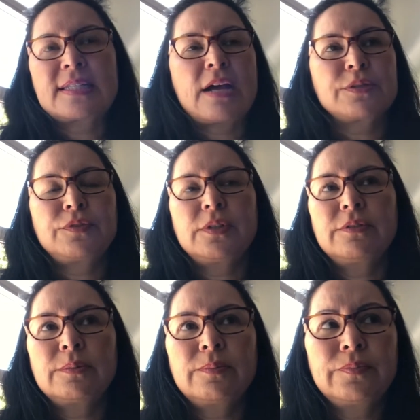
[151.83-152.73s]
house
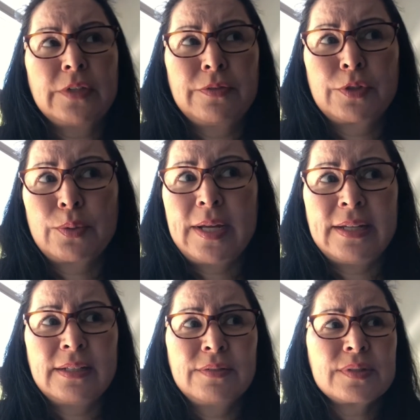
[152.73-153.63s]
full of
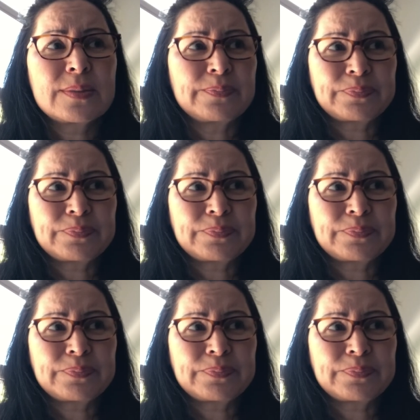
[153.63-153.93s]
creatives,